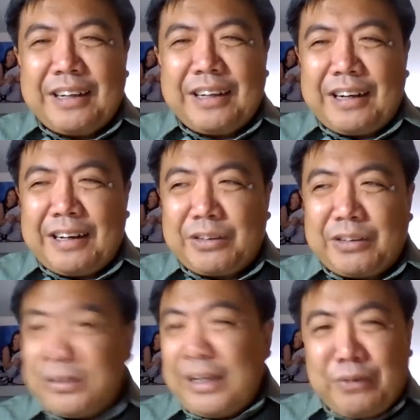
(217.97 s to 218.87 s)
Uh,
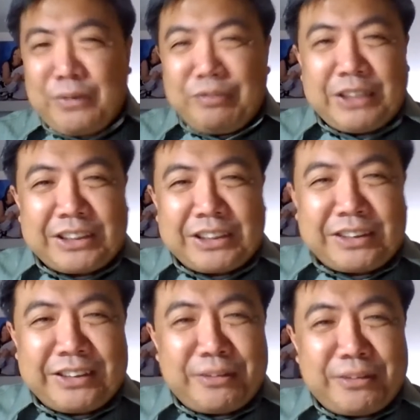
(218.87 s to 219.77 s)
today, we've just
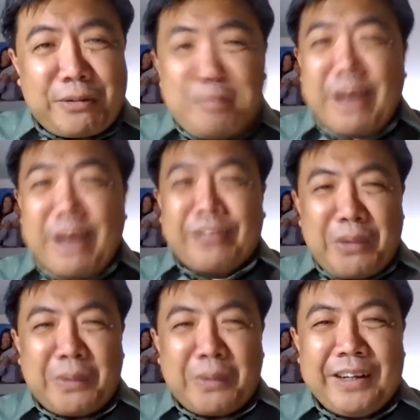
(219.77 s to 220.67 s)
heard from
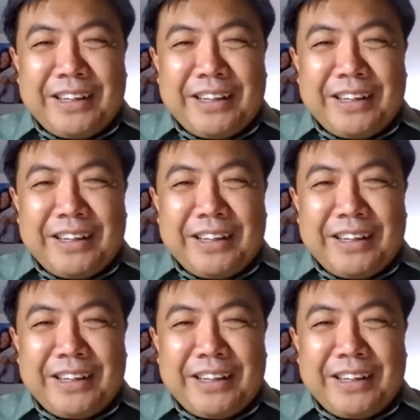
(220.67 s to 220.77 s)
Matthew,